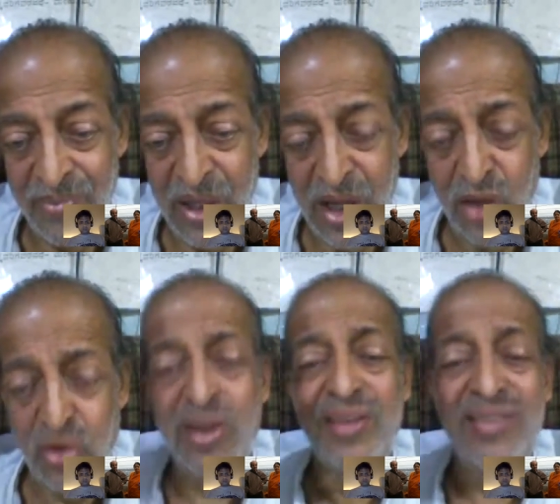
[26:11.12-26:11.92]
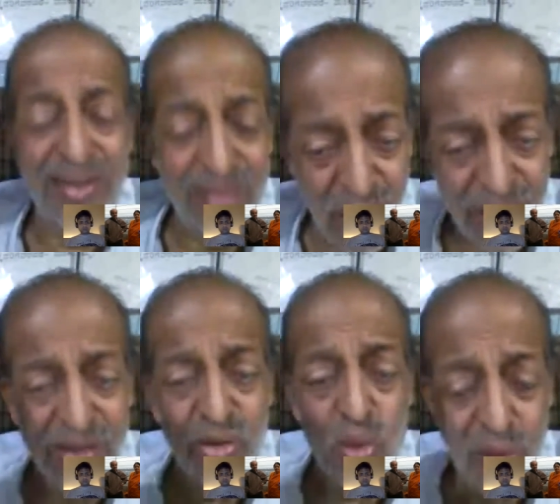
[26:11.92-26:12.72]
So the sense
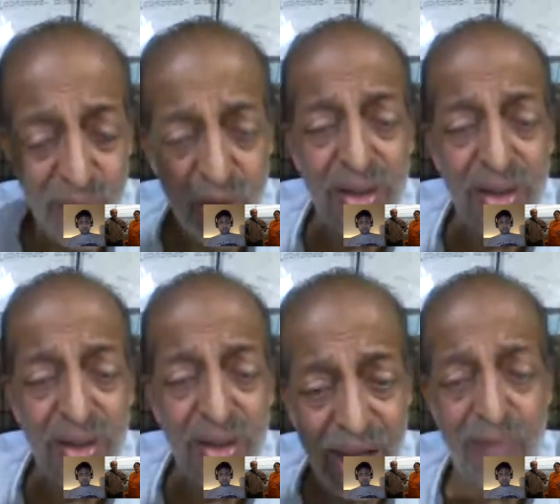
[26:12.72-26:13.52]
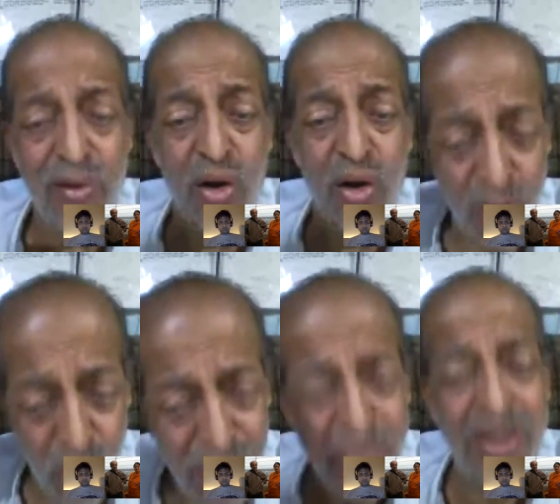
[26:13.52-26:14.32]
organs, what they have got their
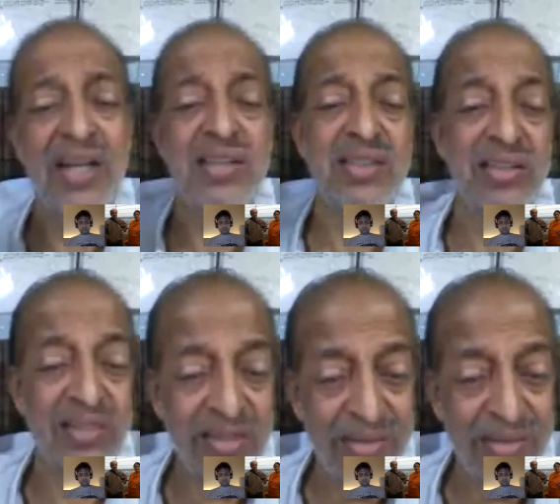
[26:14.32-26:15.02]
own limitations.